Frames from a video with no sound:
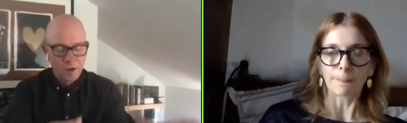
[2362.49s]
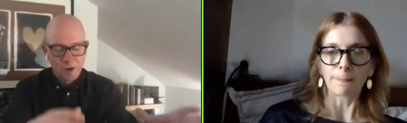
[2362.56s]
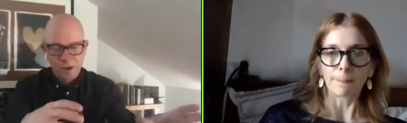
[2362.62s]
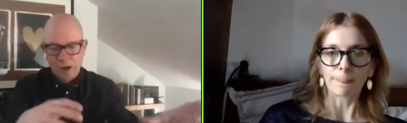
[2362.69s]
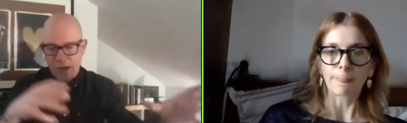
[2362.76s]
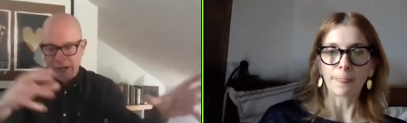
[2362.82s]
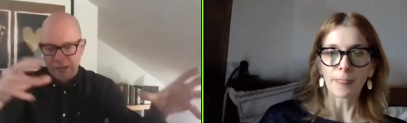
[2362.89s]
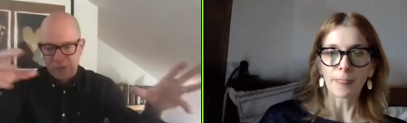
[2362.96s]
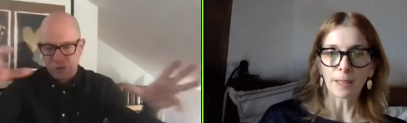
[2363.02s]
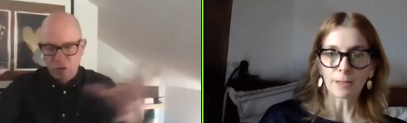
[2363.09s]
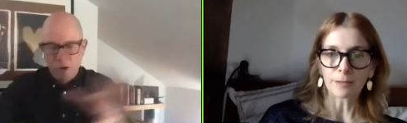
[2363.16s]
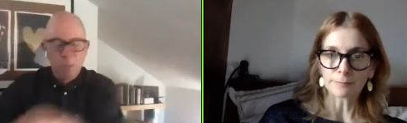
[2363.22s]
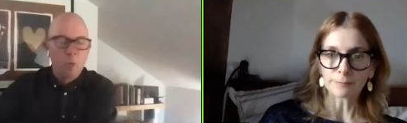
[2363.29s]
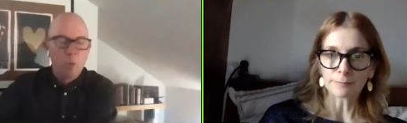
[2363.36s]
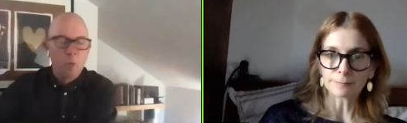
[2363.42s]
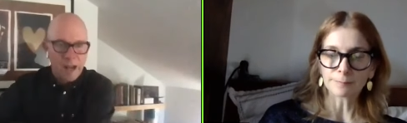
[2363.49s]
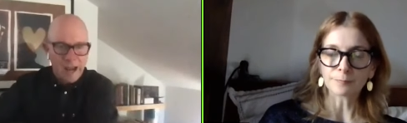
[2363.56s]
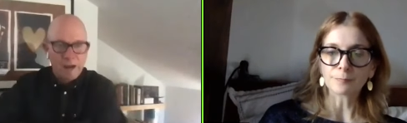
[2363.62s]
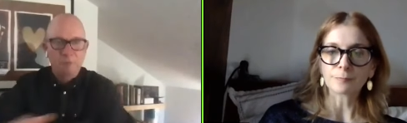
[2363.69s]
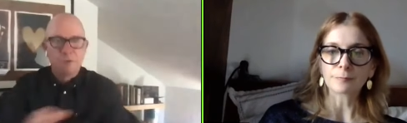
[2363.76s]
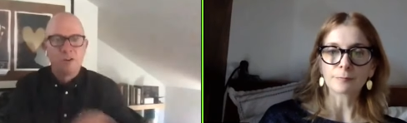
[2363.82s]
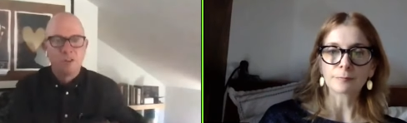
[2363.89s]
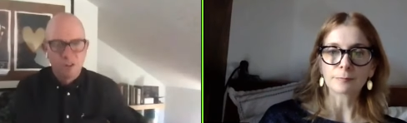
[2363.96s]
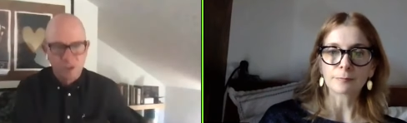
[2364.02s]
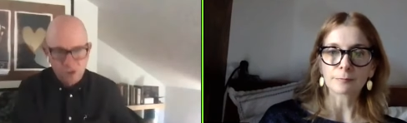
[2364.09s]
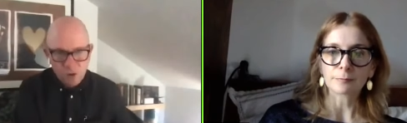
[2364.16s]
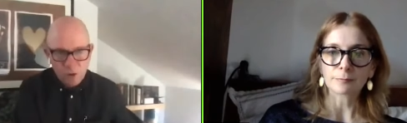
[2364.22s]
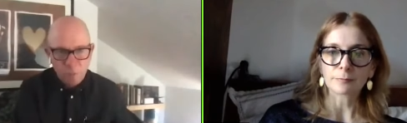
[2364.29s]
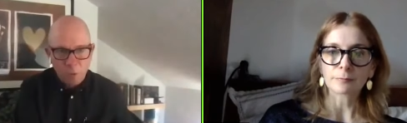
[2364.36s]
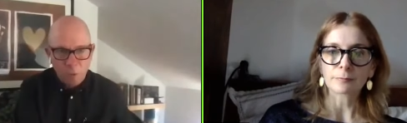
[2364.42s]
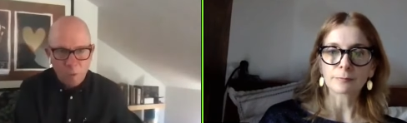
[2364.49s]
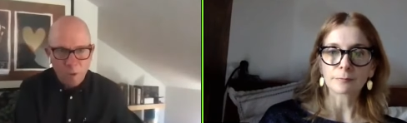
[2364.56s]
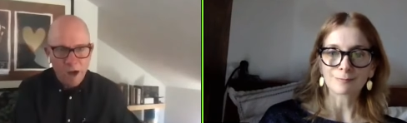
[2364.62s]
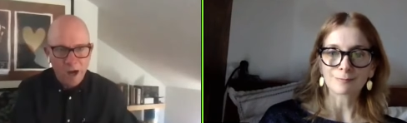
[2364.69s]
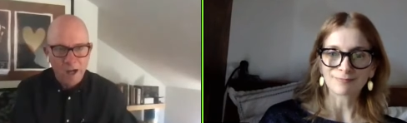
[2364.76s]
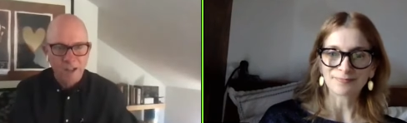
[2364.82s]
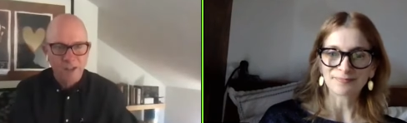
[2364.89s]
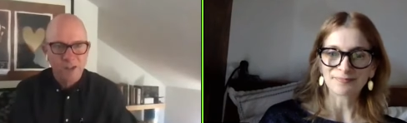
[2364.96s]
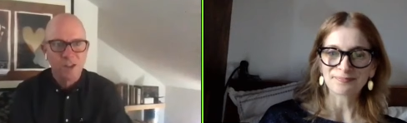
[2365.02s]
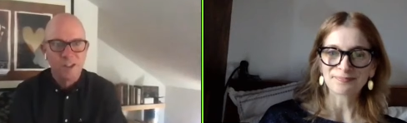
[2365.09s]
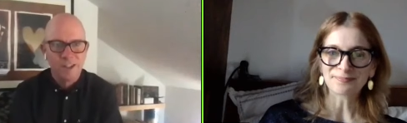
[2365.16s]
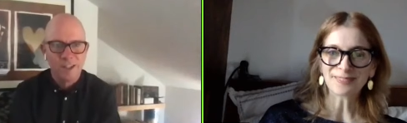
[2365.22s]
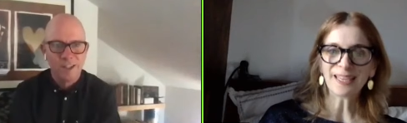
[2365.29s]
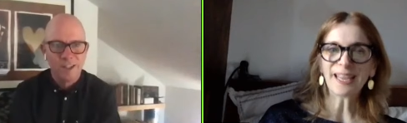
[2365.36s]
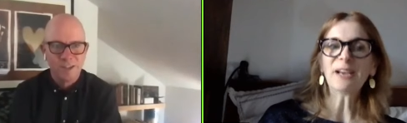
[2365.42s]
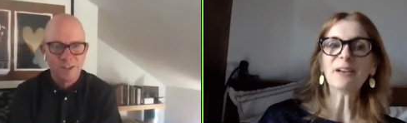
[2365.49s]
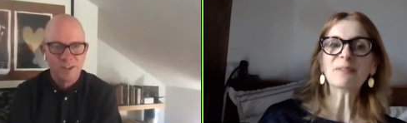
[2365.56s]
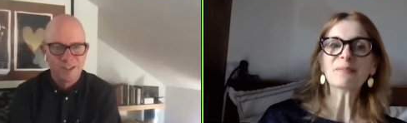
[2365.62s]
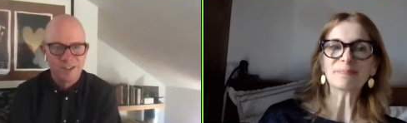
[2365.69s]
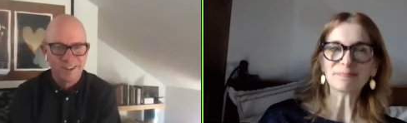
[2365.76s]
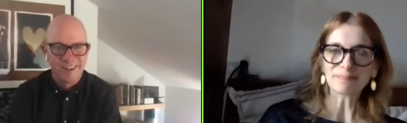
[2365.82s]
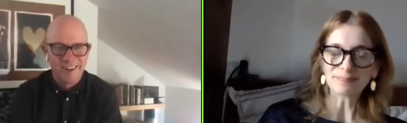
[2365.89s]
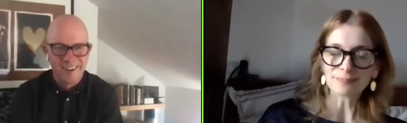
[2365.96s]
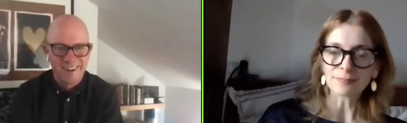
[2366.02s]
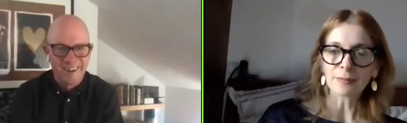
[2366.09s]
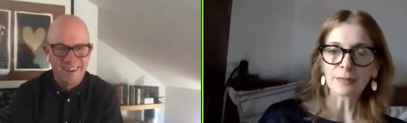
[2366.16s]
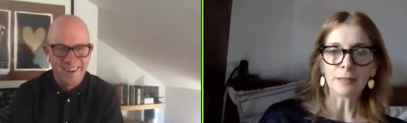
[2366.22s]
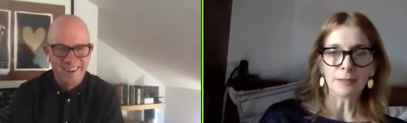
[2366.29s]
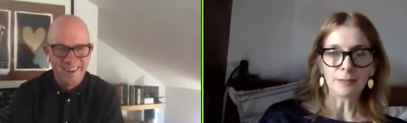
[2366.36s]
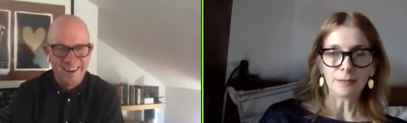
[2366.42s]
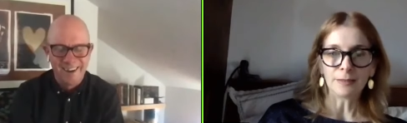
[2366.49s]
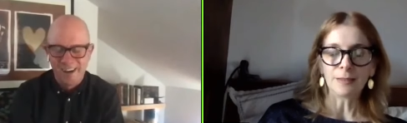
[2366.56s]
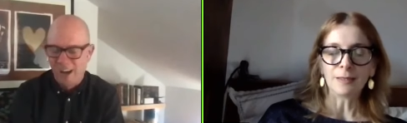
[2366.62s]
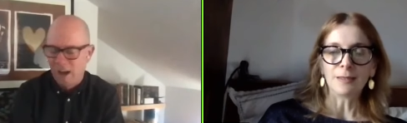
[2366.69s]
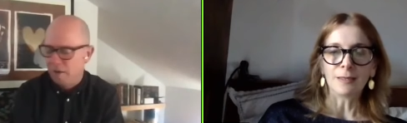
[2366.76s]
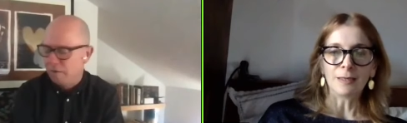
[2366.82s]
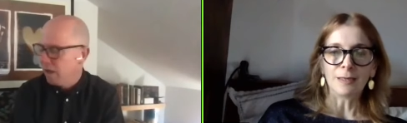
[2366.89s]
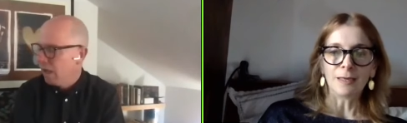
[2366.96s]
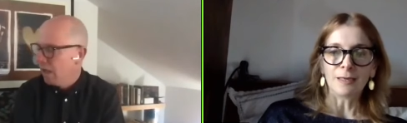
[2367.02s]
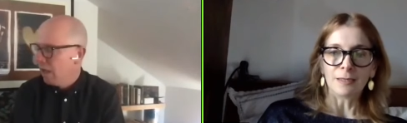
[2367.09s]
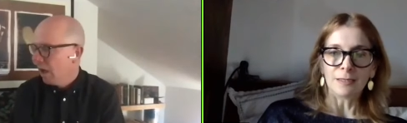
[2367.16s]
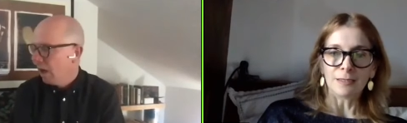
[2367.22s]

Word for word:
Speaker 1: a triple wash after the triple wash yeah. is uh, uh enough.